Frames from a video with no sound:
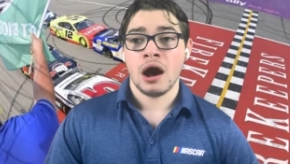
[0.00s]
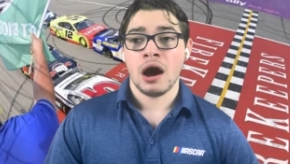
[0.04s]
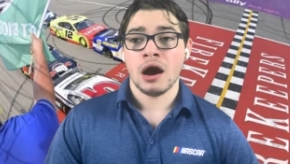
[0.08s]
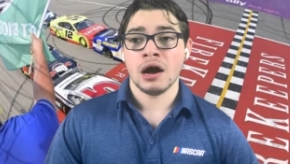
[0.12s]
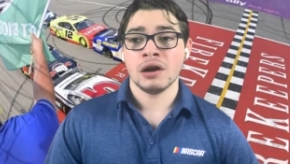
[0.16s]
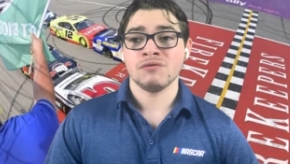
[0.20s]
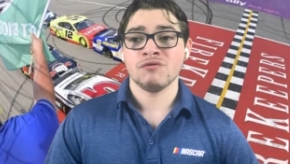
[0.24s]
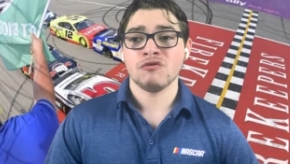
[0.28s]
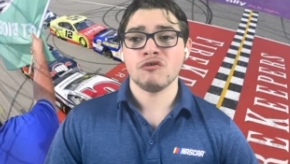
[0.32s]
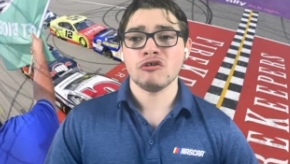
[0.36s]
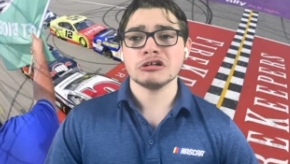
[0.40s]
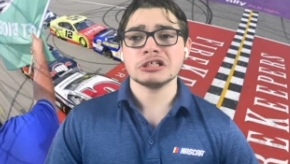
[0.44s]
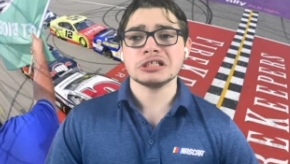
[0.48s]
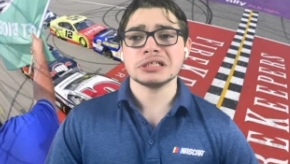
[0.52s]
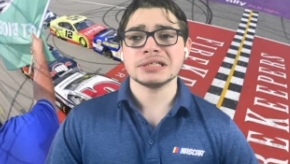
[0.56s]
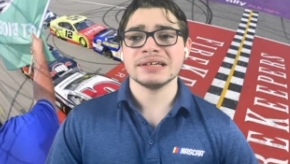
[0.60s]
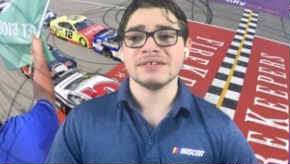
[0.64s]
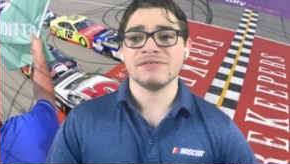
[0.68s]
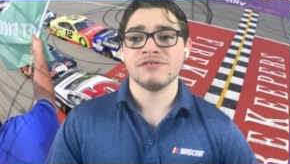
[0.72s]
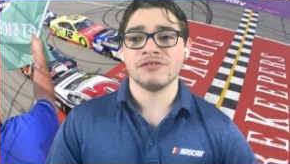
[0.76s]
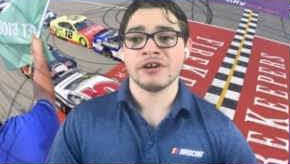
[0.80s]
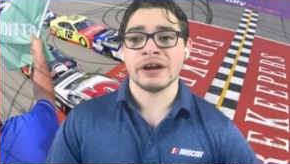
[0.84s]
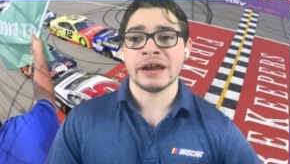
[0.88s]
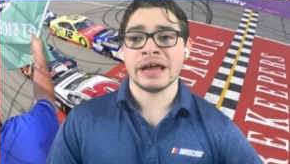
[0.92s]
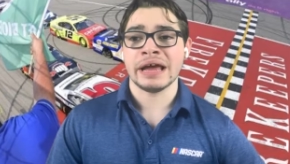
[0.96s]
Unfortunately
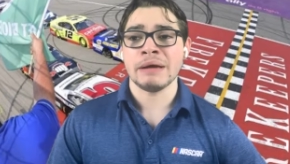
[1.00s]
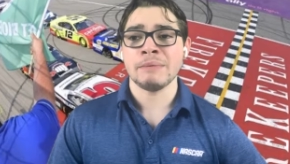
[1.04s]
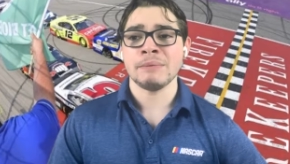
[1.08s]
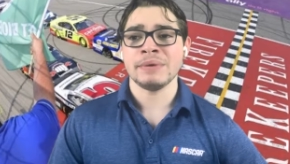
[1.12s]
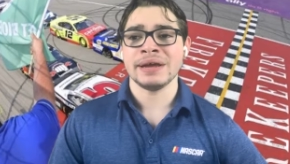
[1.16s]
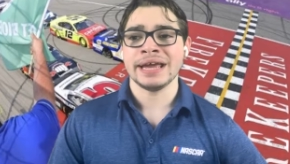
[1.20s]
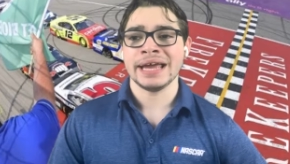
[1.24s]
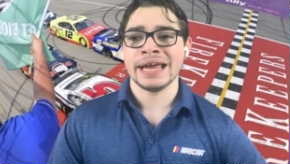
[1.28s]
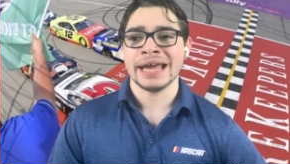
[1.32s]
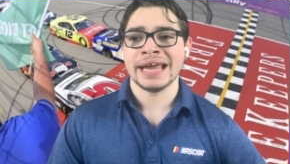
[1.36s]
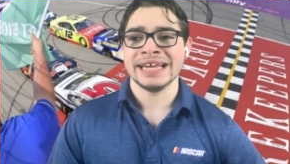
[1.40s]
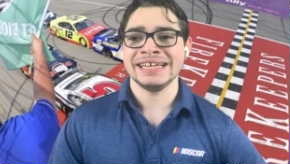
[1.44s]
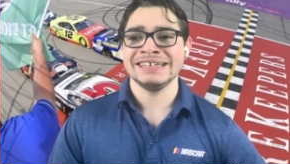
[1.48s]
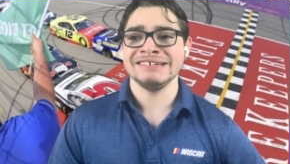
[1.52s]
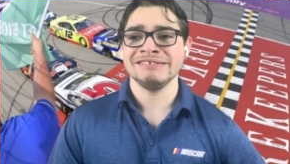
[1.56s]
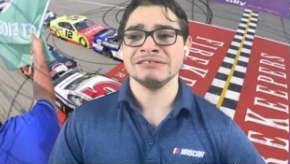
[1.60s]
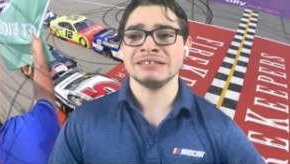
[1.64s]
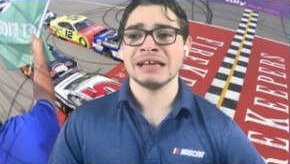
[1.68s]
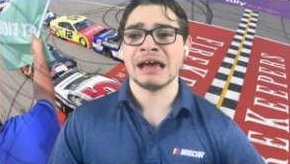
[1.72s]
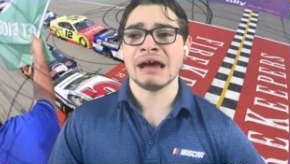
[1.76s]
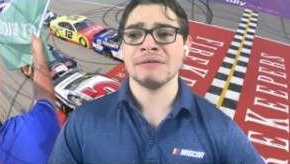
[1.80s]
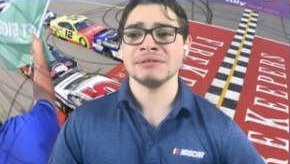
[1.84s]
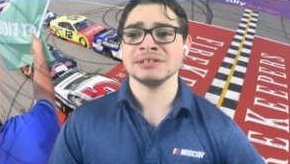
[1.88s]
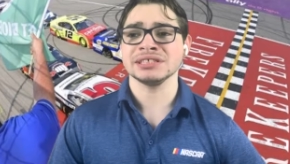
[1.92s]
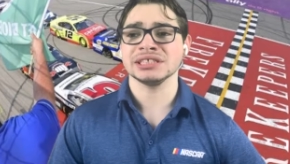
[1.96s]
for him, he was
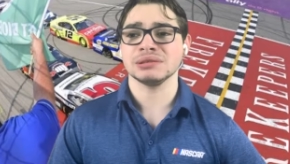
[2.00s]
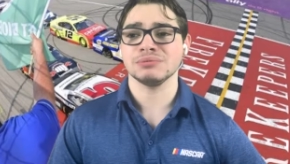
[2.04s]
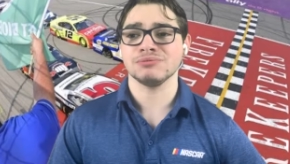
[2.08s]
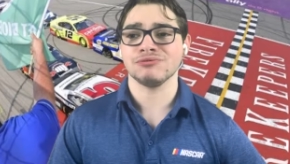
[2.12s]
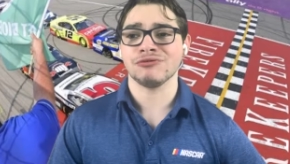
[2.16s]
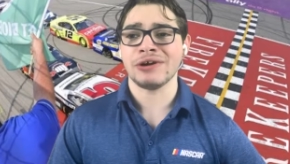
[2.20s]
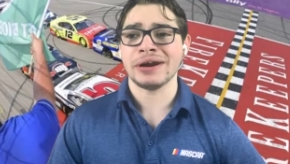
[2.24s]
having some